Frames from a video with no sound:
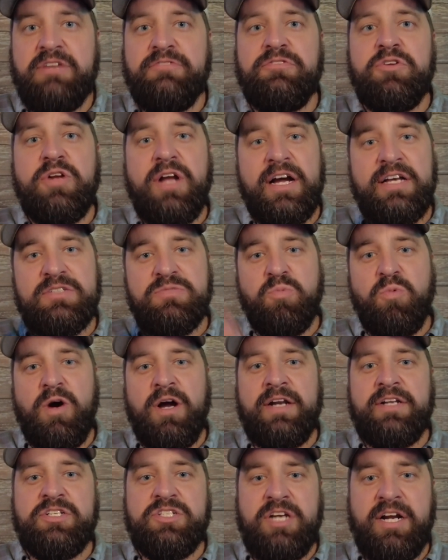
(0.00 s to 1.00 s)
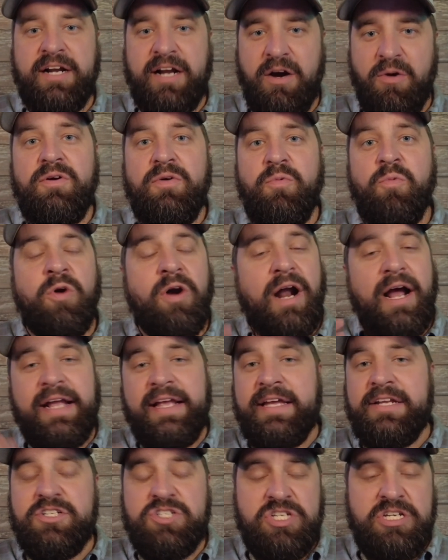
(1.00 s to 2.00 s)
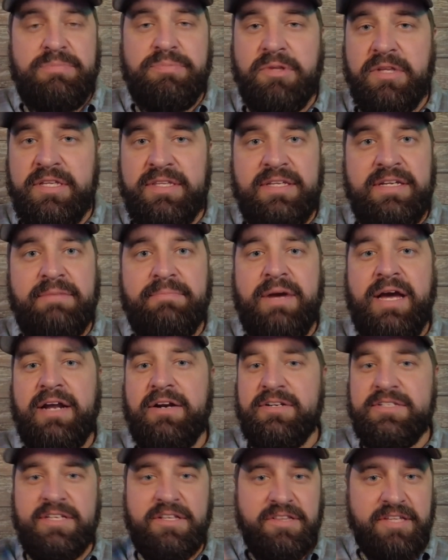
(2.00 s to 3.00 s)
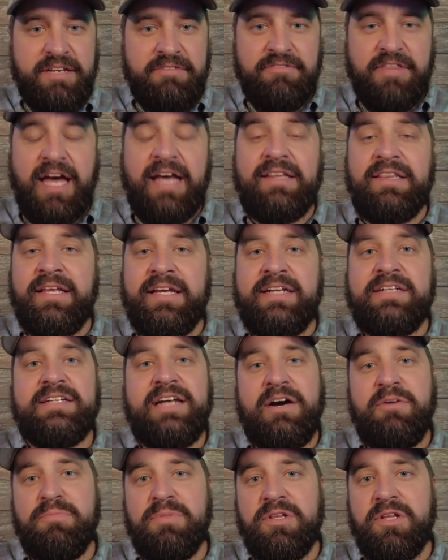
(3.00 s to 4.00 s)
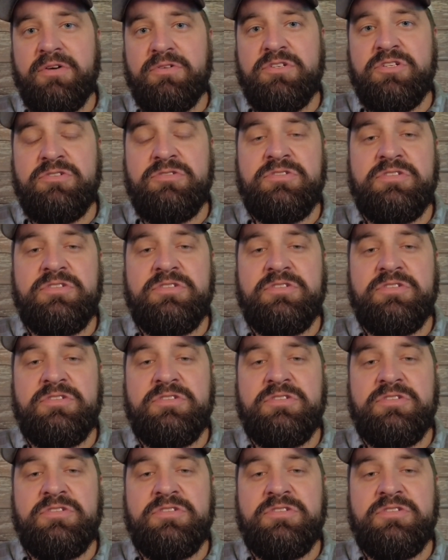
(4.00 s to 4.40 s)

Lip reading: If you guys want to check out where I get cheap lithium batteries, I'll leave that link down below too,